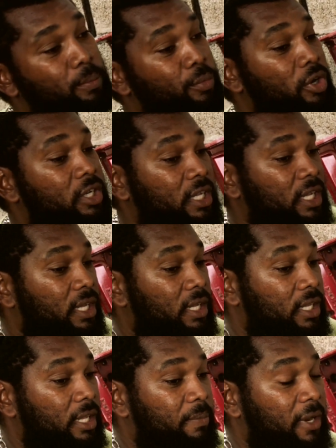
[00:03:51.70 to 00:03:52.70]
brought the
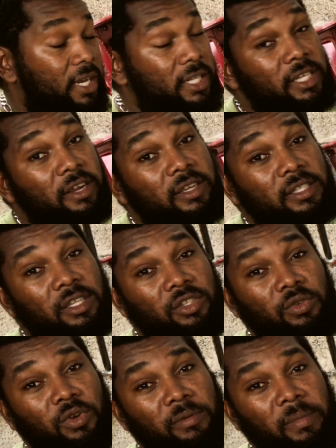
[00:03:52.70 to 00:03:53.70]
planetaries and
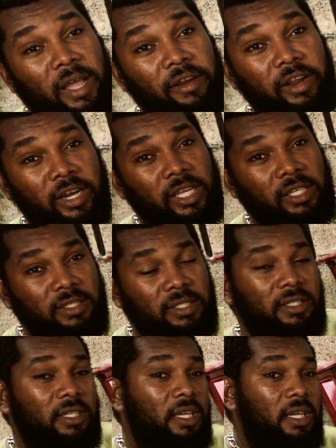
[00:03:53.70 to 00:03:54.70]
so on by
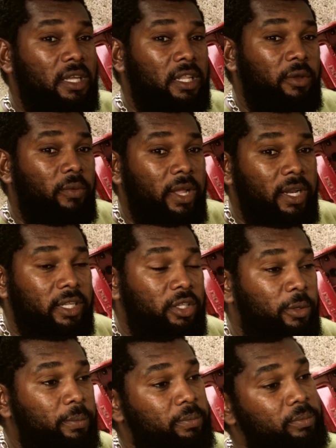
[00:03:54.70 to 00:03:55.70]
Renix. They welded it
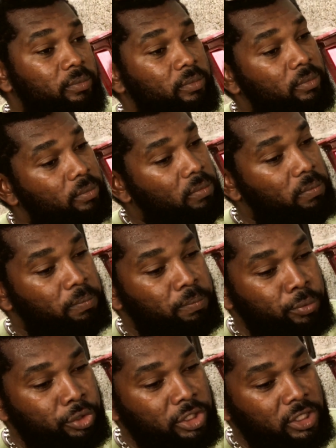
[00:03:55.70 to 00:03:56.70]
up,
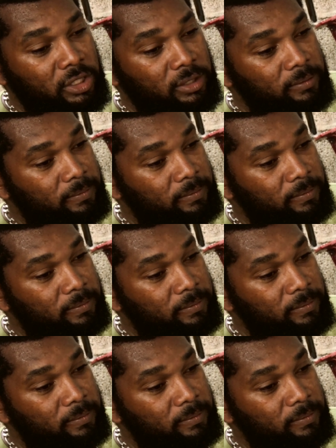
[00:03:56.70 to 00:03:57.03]
put it in.